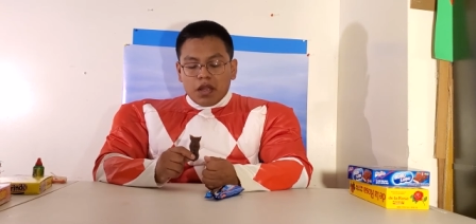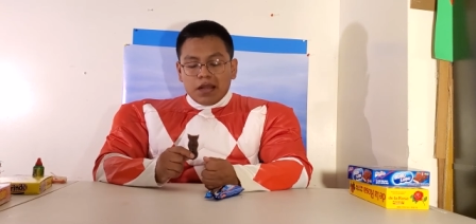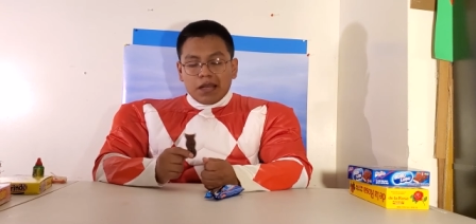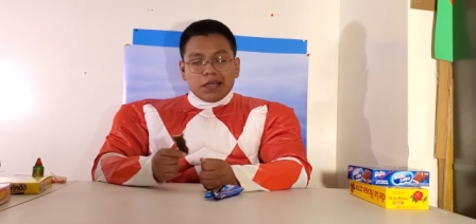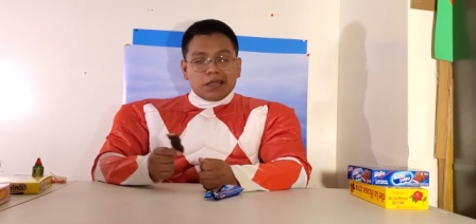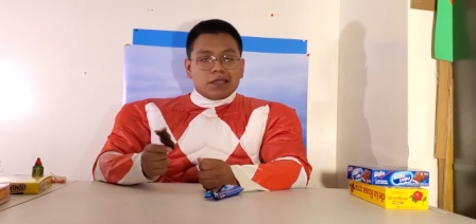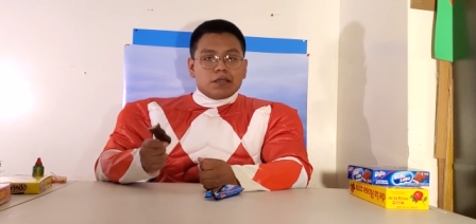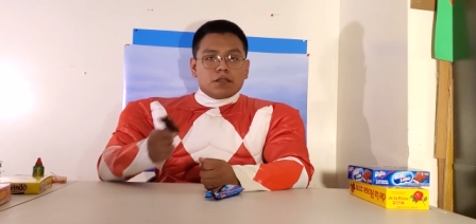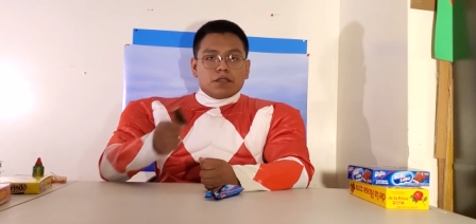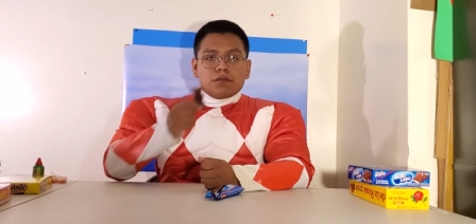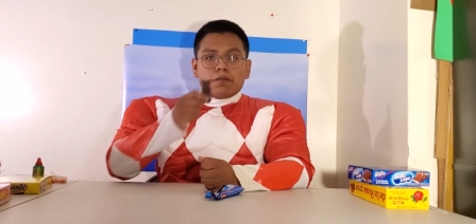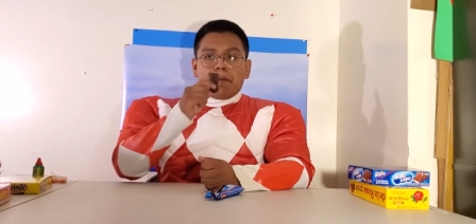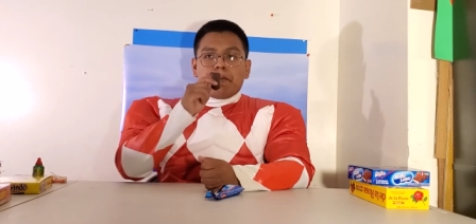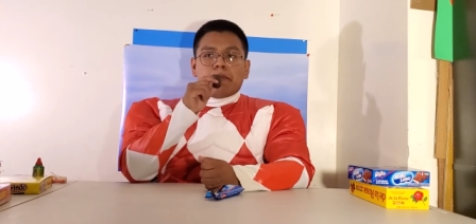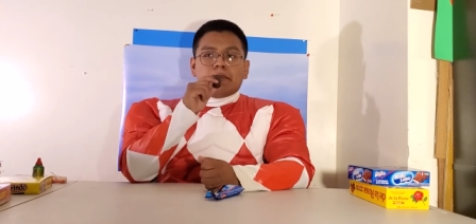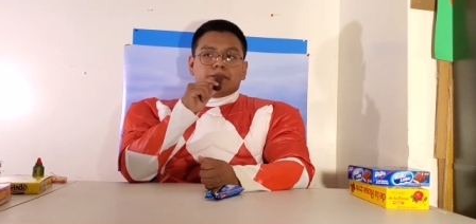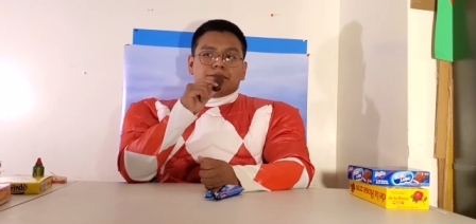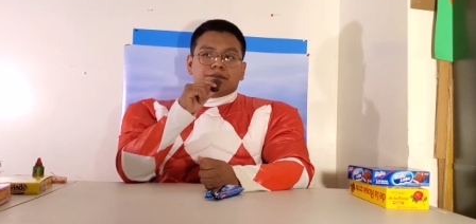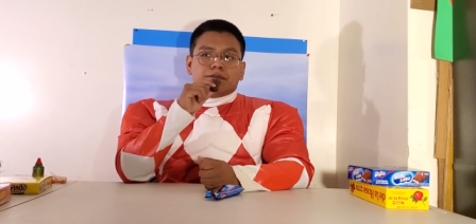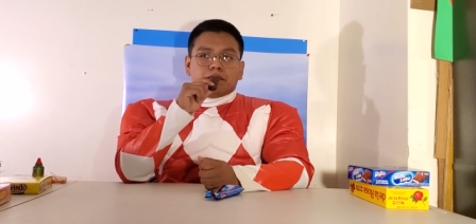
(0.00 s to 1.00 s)
like this.
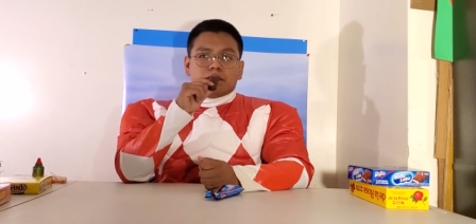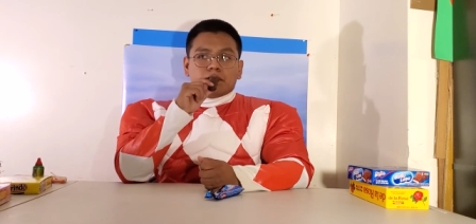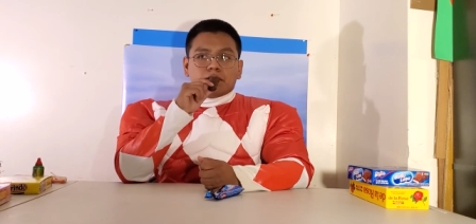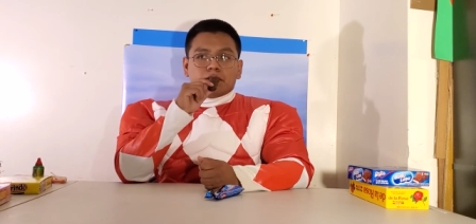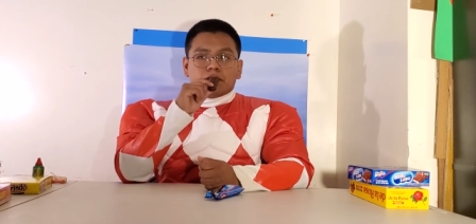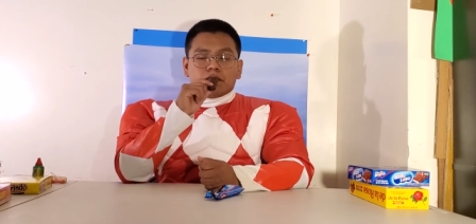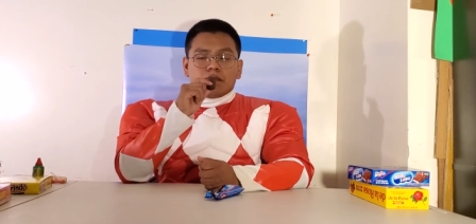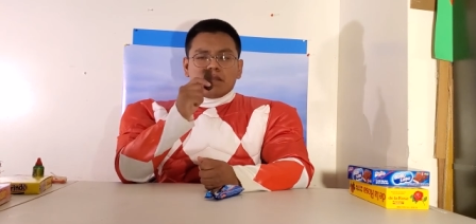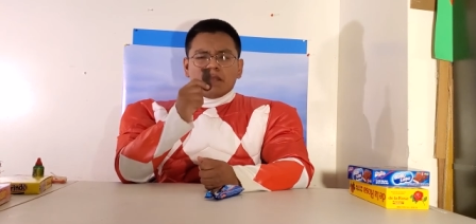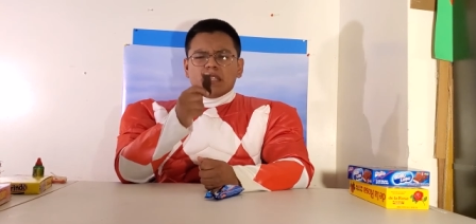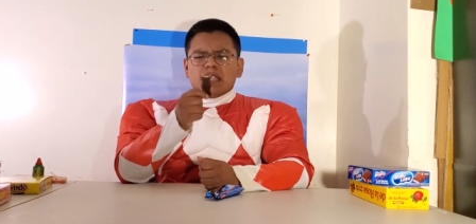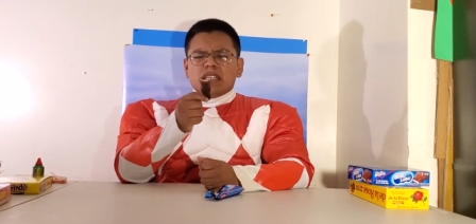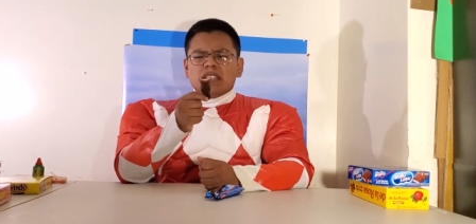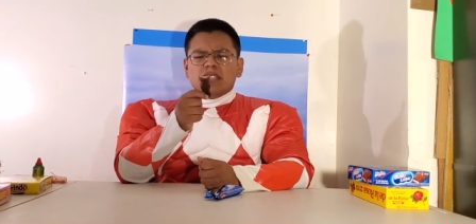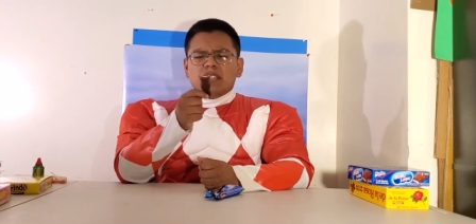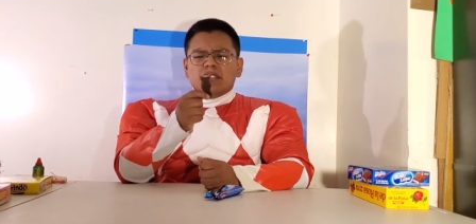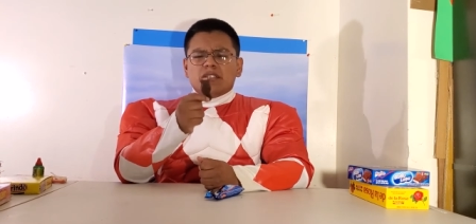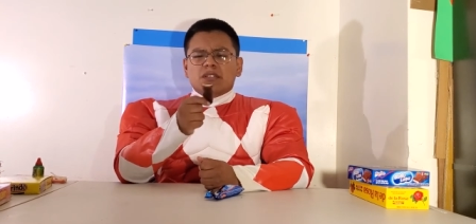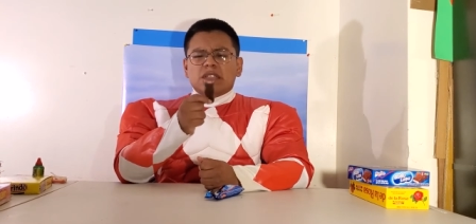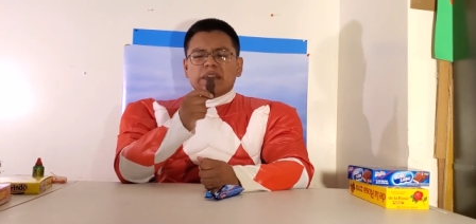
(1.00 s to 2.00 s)

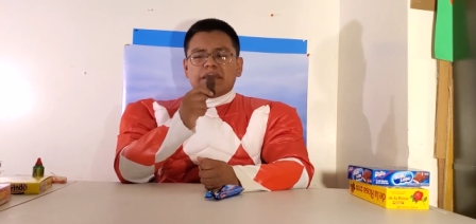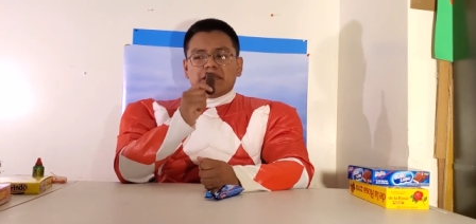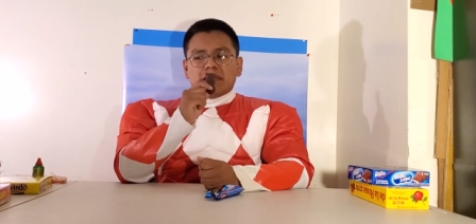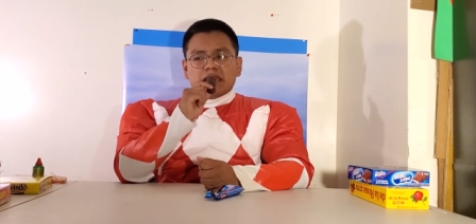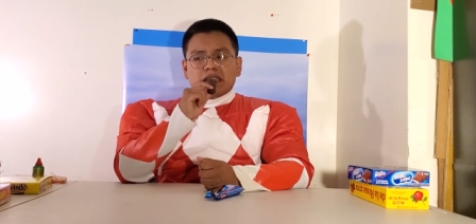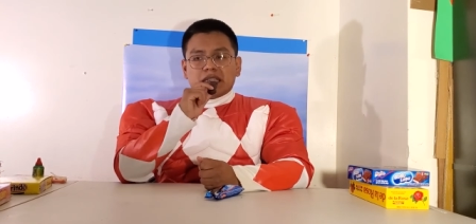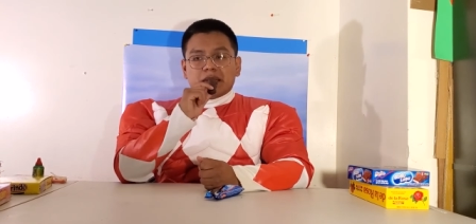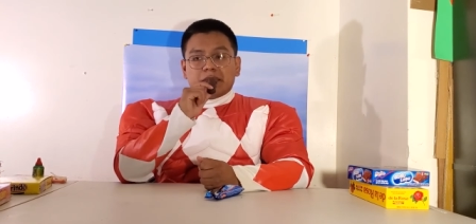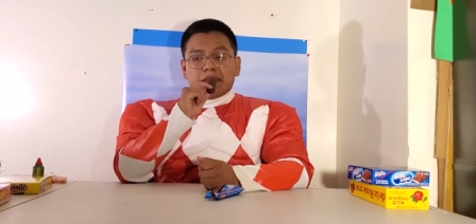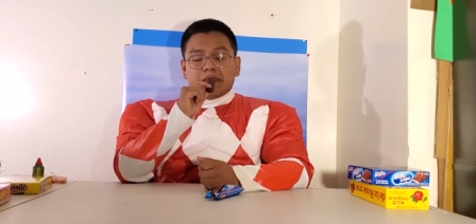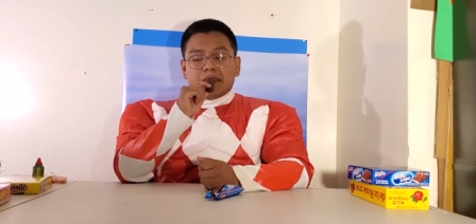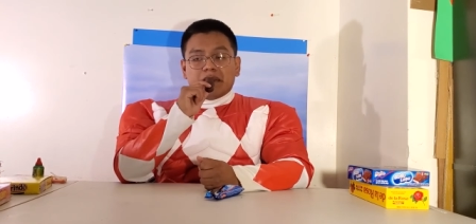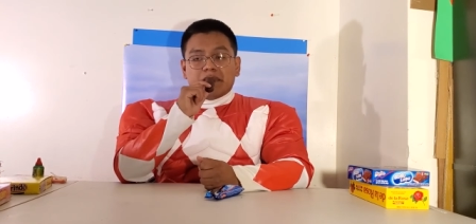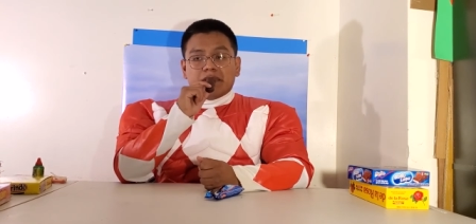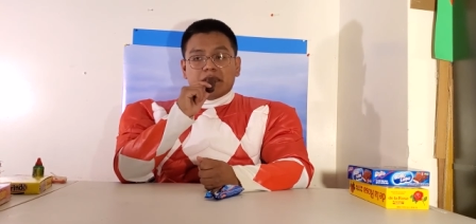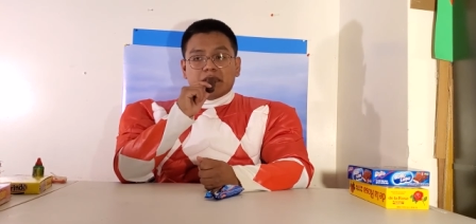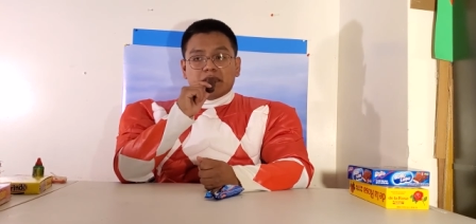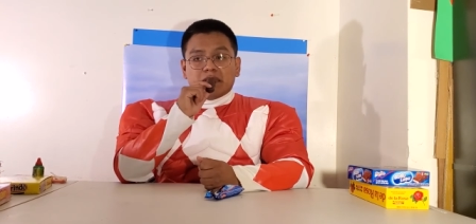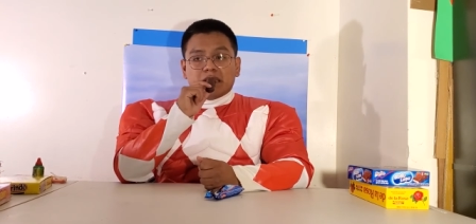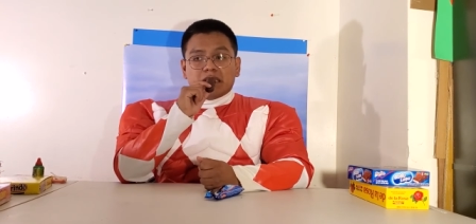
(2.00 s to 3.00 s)
These are definitely some of my
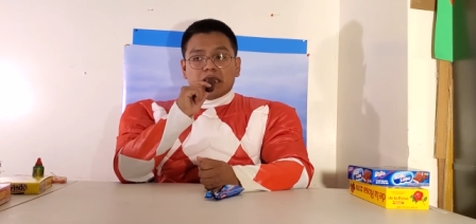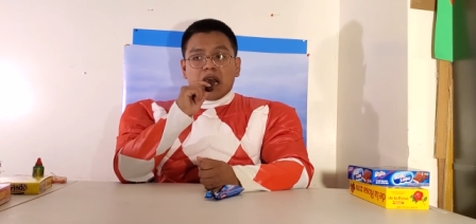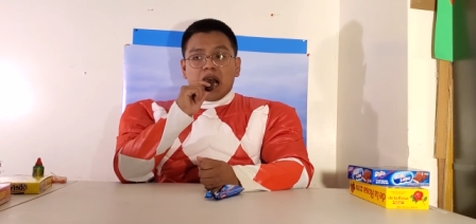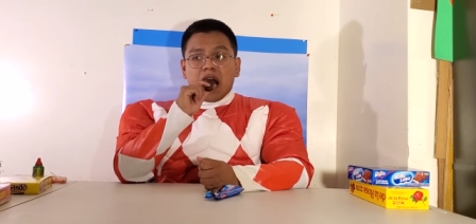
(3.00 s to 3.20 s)
favorites.